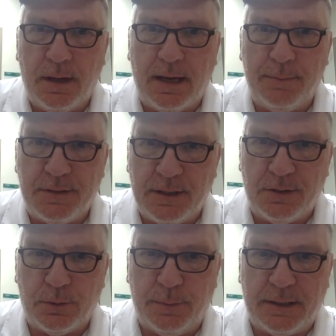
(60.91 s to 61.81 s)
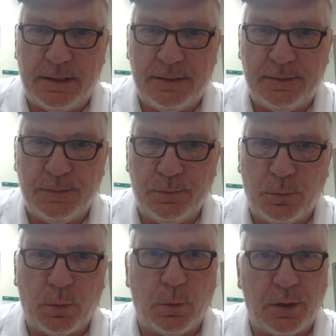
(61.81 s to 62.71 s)
I'm essential because
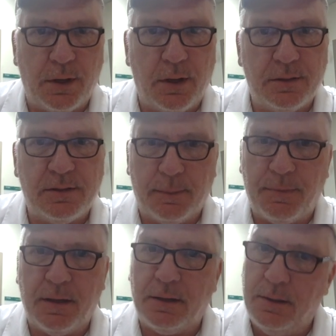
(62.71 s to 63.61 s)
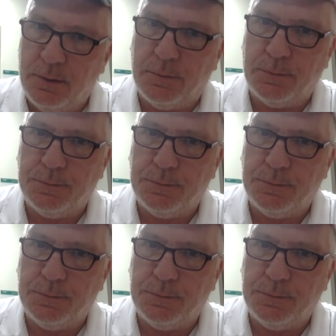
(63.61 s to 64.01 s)
we're working on something new.